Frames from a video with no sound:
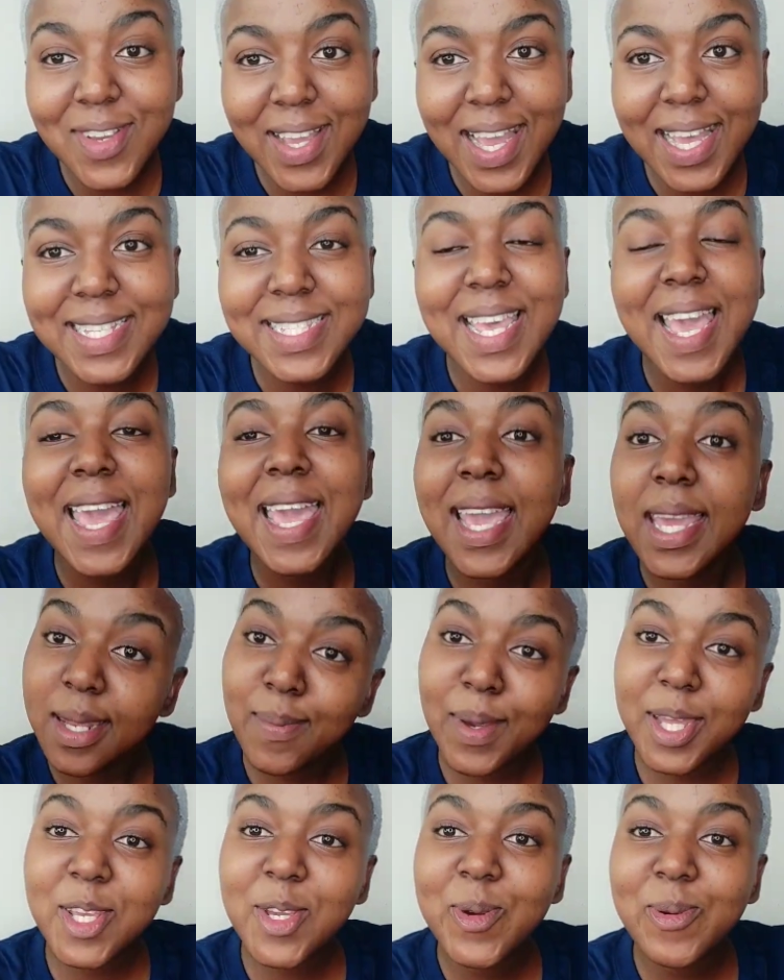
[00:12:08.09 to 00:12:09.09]
Guys,
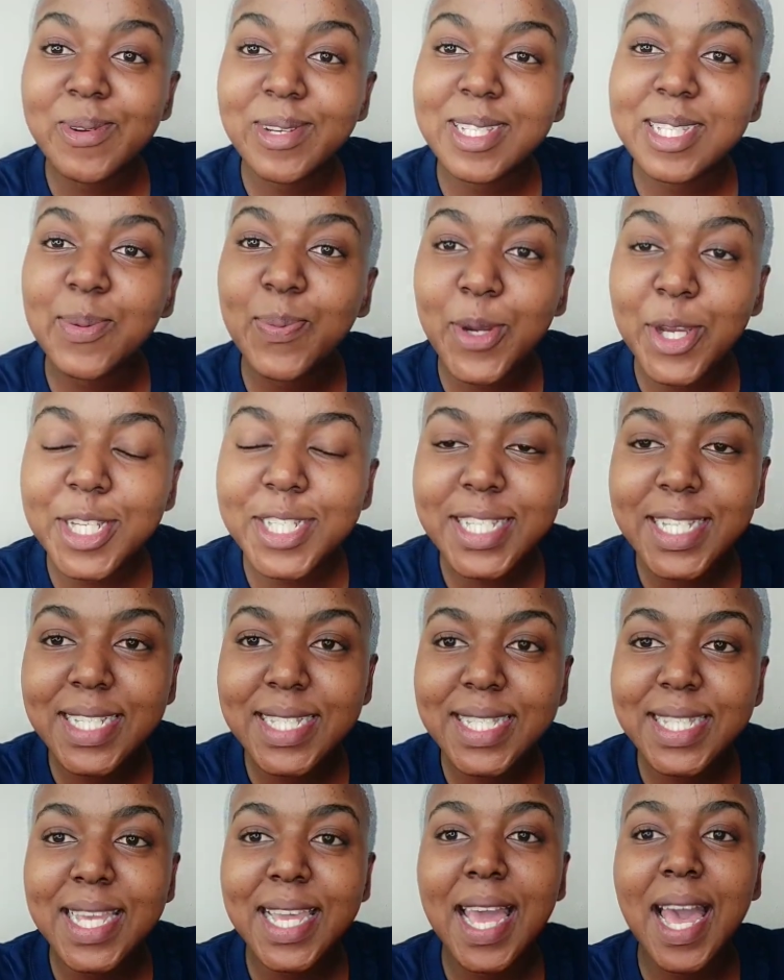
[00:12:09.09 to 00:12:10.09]
anybody who is
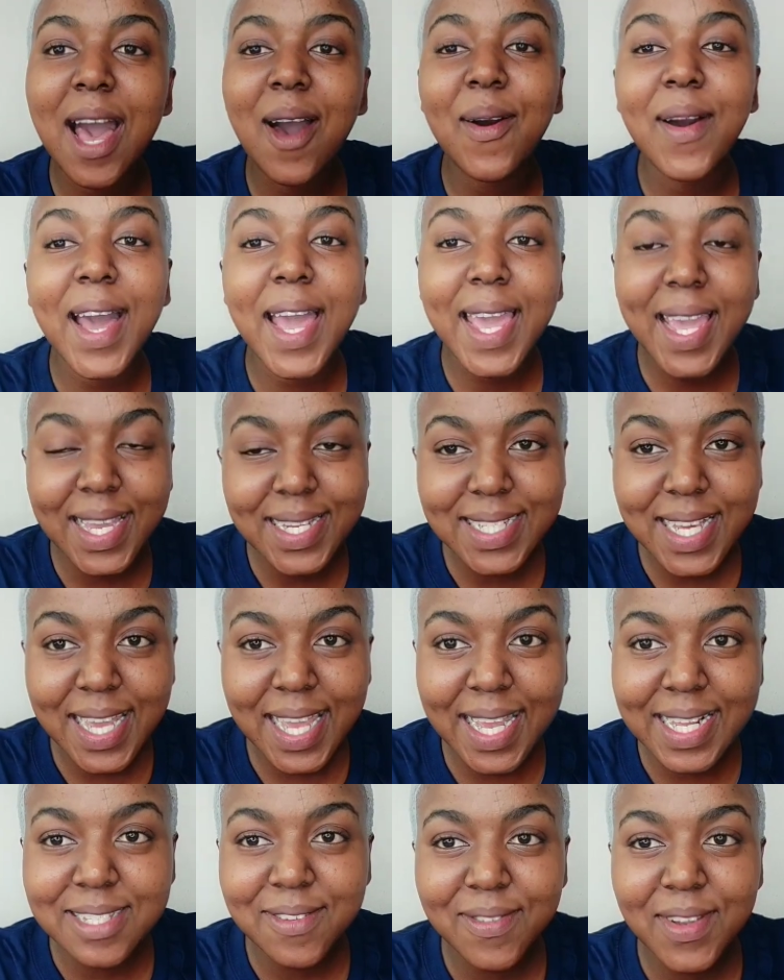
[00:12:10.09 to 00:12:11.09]
purchasing our hair
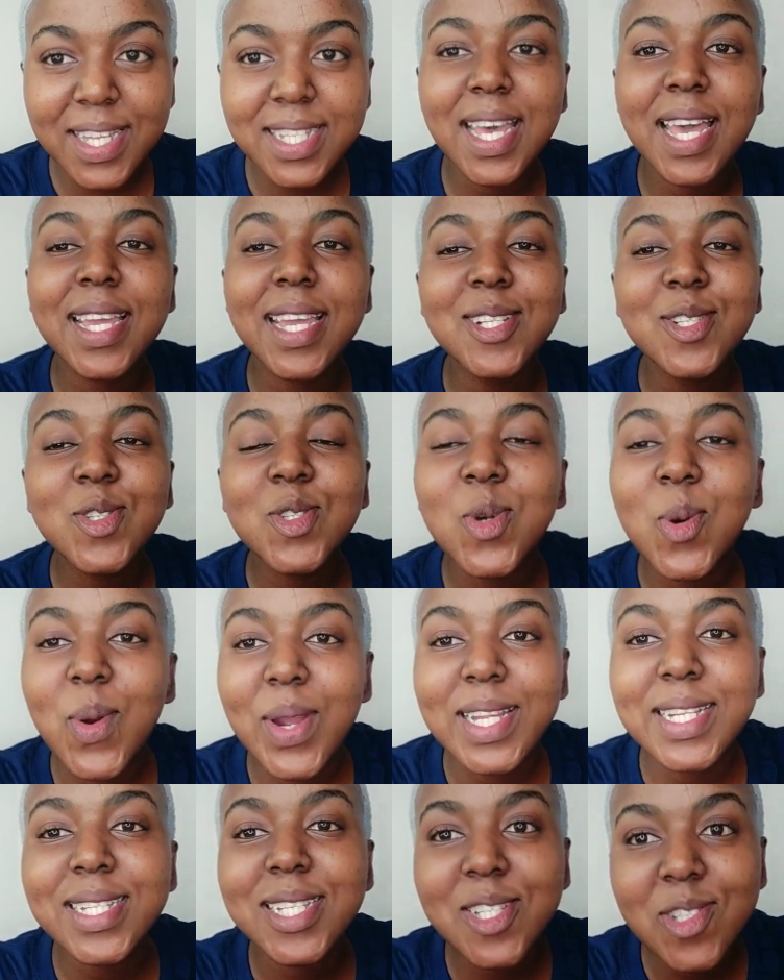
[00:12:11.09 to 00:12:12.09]
dye activator in
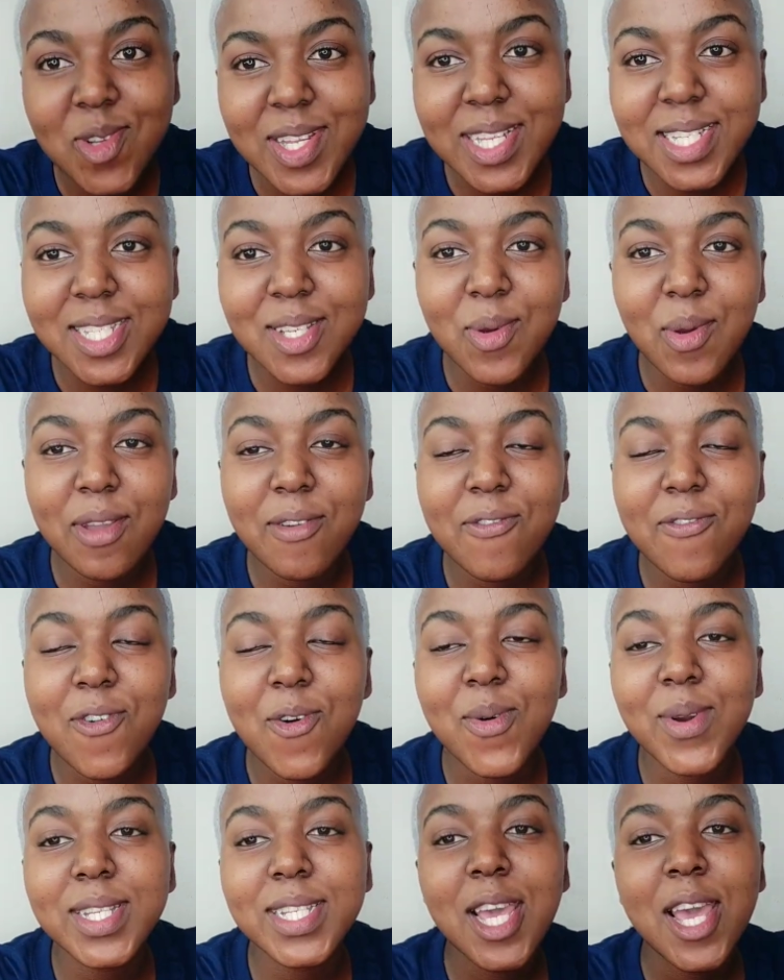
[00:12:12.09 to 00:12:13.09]
2020 going
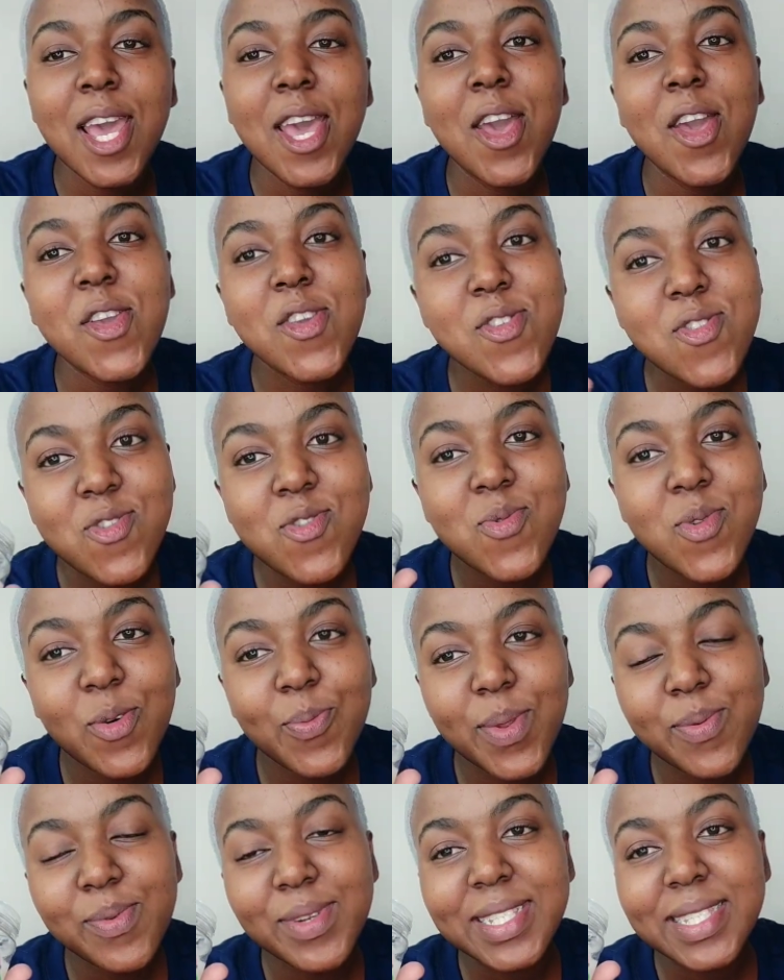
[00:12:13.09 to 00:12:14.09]
forward, you
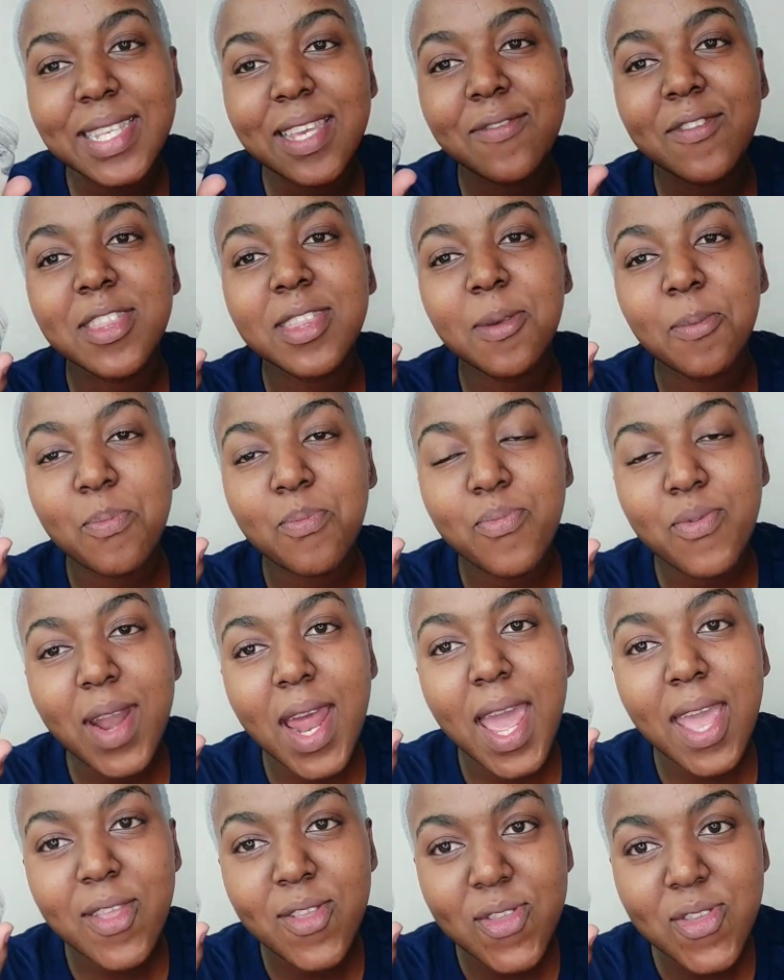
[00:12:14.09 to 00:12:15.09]
will be receiving the
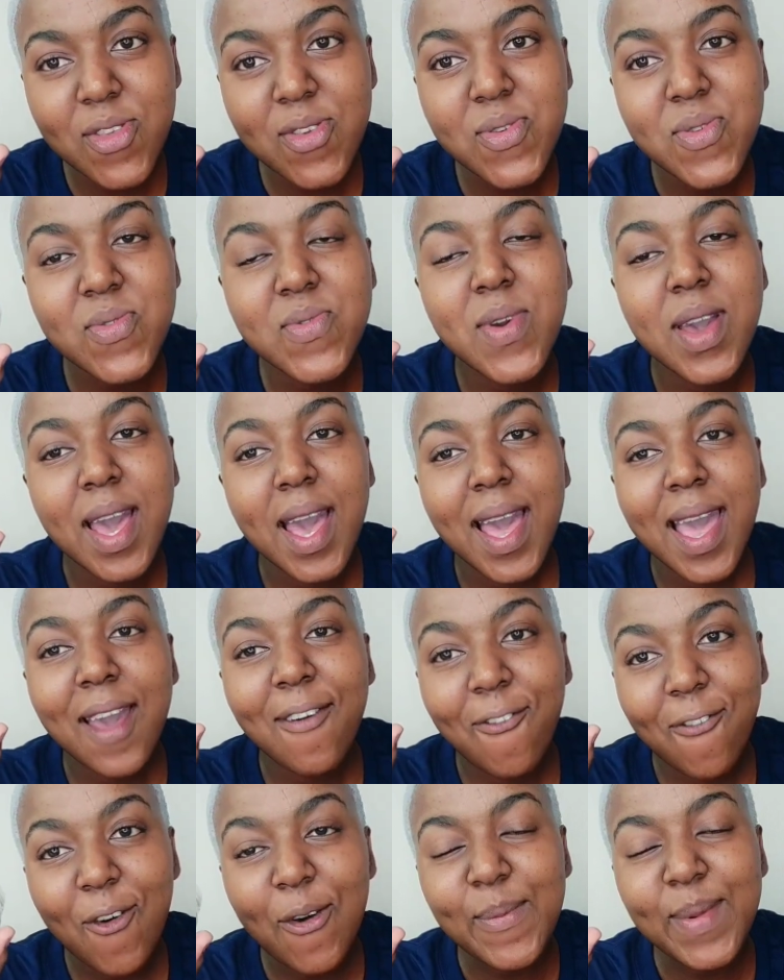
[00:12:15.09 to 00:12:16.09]
brand new
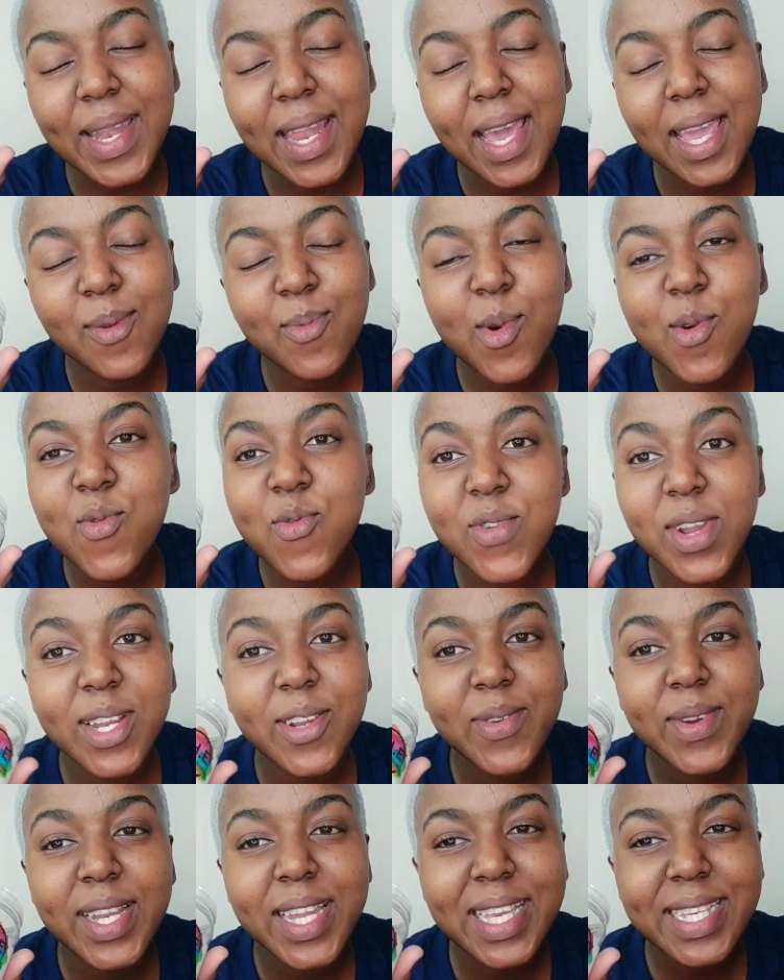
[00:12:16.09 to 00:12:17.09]
formula, and we're
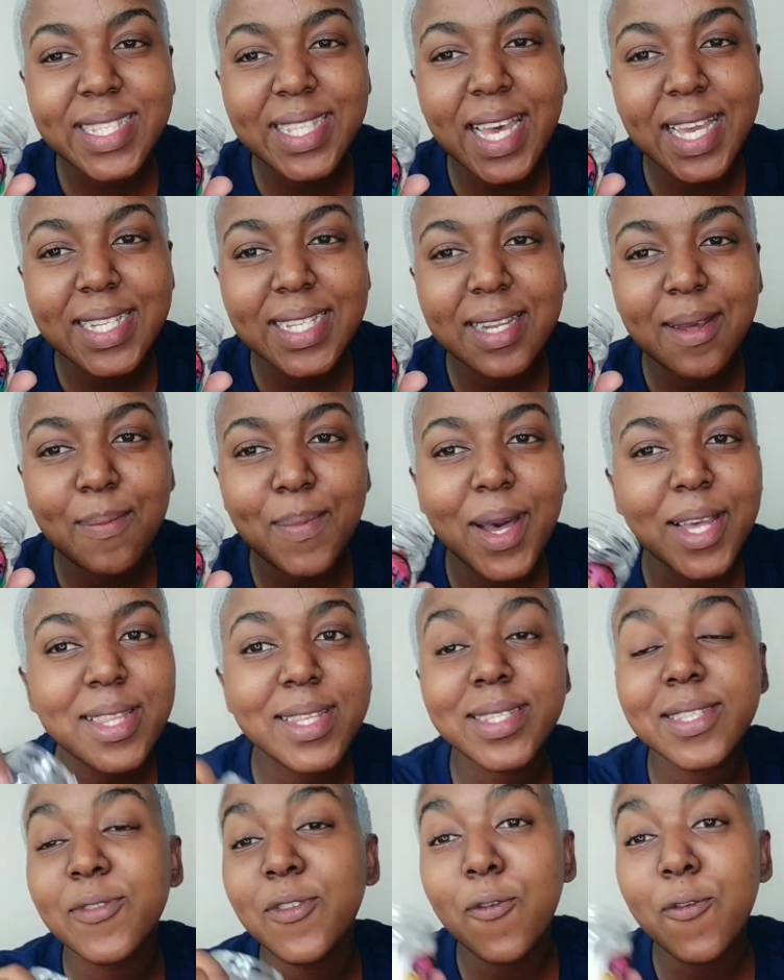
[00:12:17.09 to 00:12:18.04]
really excited about this.